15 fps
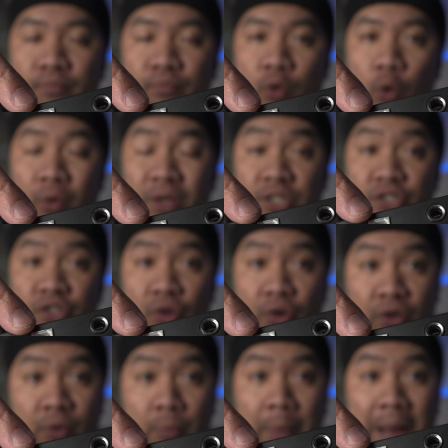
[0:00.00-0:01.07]
no
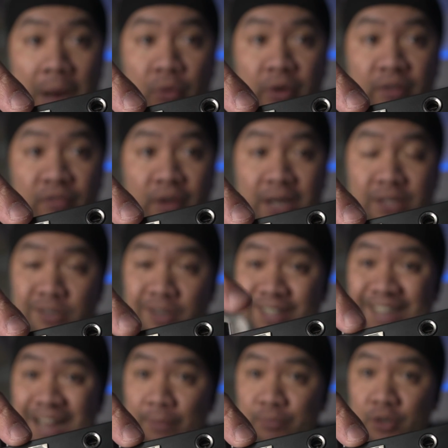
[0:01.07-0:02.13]
external power device or
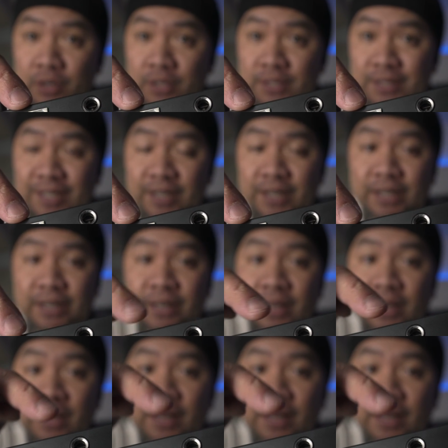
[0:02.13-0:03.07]
adapter is needed.